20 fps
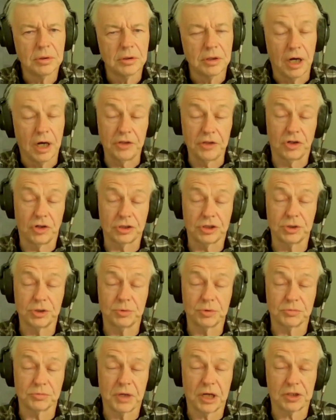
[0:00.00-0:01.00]
I thought she
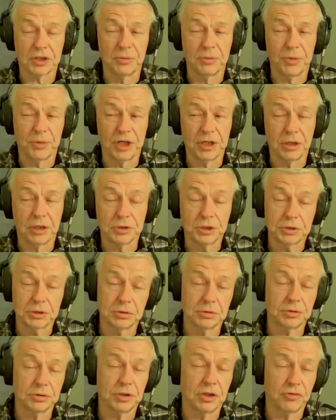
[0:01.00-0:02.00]
would have wrecked it by now. She
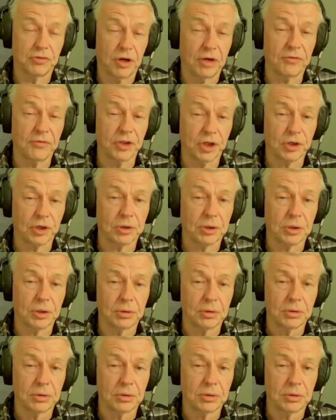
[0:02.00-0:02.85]
learned how to drive on that car.